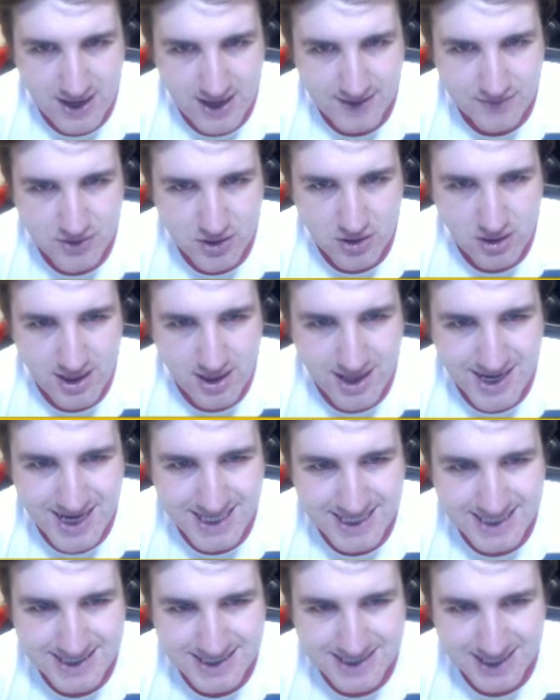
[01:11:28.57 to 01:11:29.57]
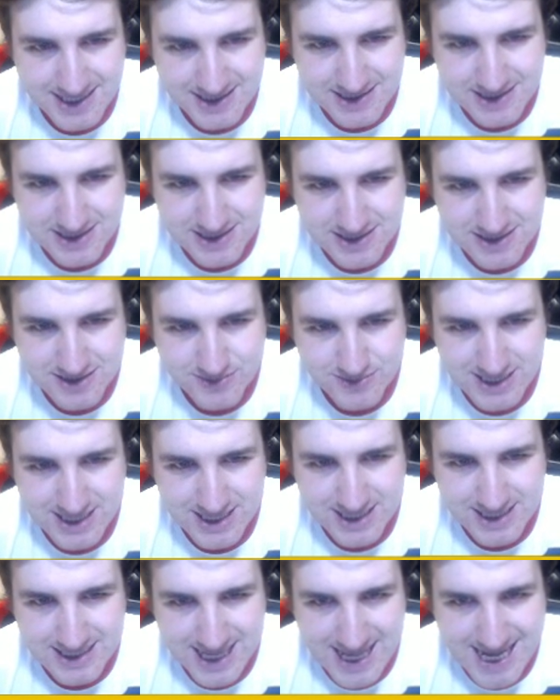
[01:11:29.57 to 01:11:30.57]
I've got an 86. We
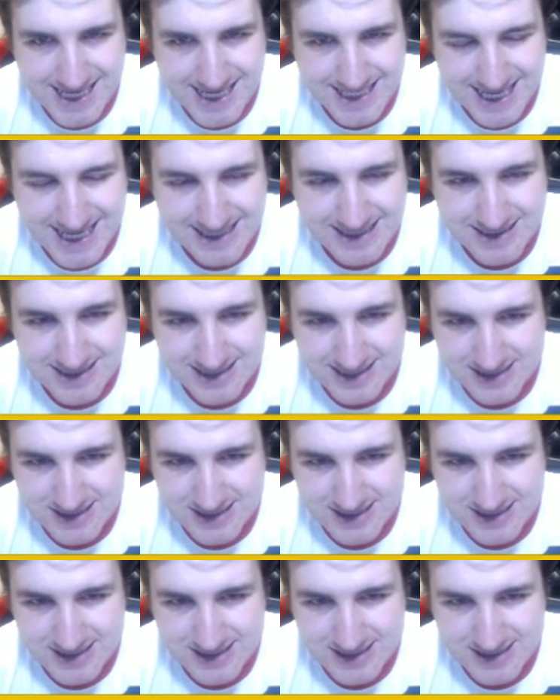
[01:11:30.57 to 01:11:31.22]
need 8 86